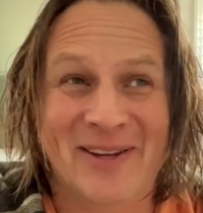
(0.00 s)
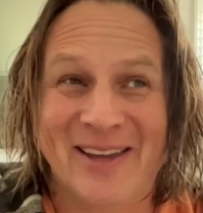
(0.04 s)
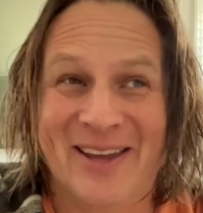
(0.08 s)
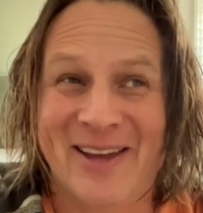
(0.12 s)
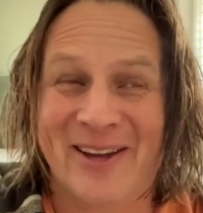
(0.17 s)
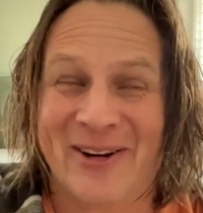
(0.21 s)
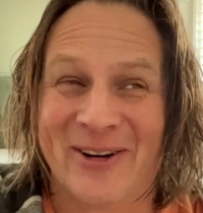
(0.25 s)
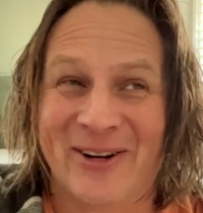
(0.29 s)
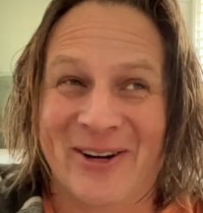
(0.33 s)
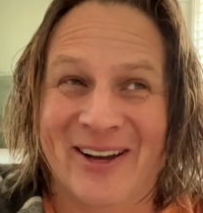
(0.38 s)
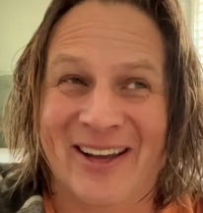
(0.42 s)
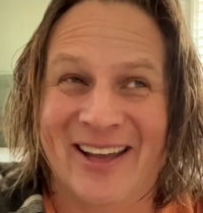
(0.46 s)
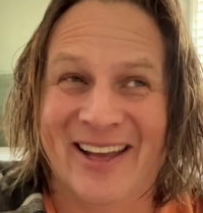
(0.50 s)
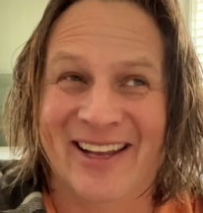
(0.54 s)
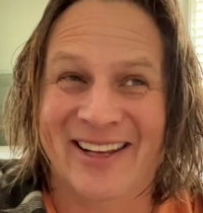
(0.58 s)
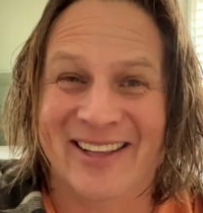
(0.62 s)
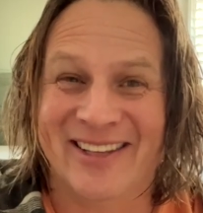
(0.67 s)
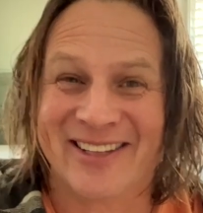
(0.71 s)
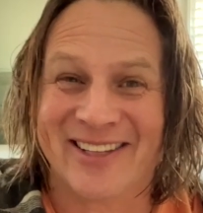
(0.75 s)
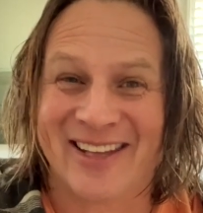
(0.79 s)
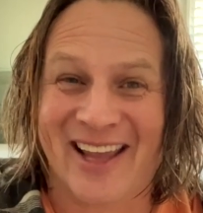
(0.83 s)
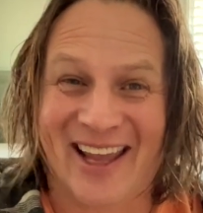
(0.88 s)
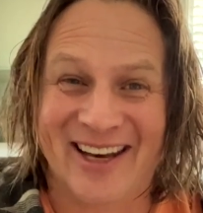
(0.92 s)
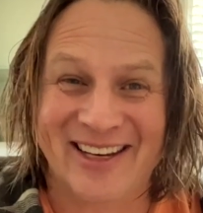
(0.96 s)
here
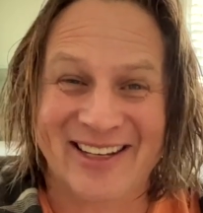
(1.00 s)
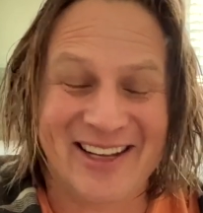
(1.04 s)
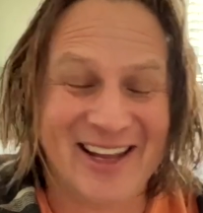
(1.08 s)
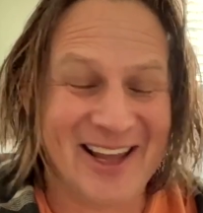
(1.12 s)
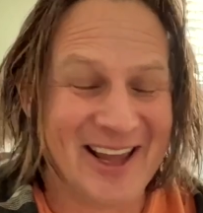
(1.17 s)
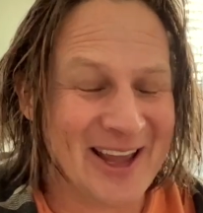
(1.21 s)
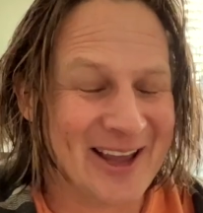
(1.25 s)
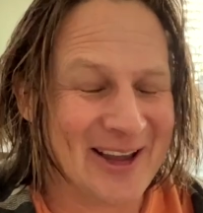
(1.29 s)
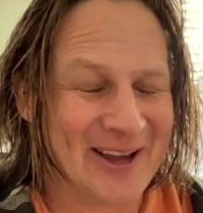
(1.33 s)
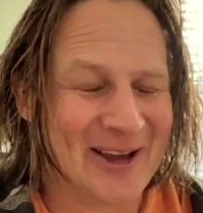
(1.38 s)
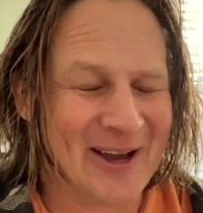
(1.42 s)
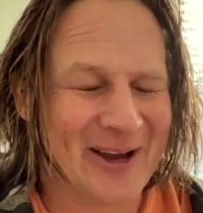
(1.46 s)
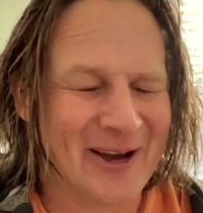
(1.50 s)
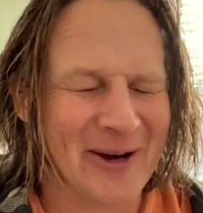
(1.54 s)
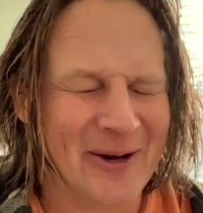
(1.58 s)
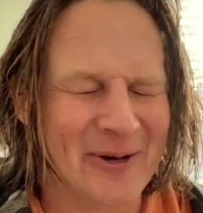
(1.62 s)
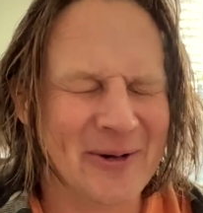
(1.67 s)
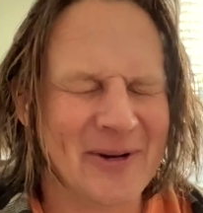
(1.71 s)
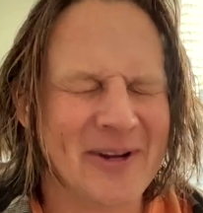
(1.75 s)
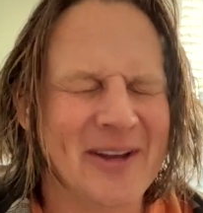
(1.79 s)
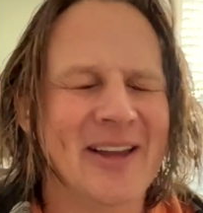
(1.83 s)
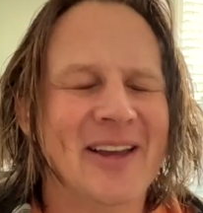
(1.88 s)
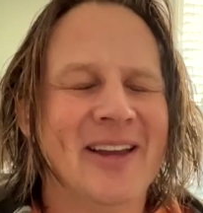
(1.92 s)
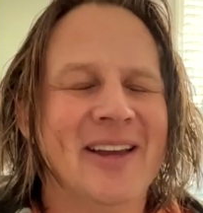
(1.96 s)
in San
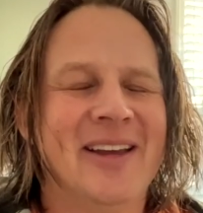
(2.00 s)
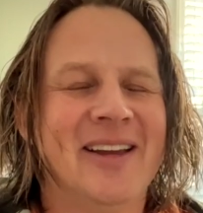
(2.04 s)
Diego.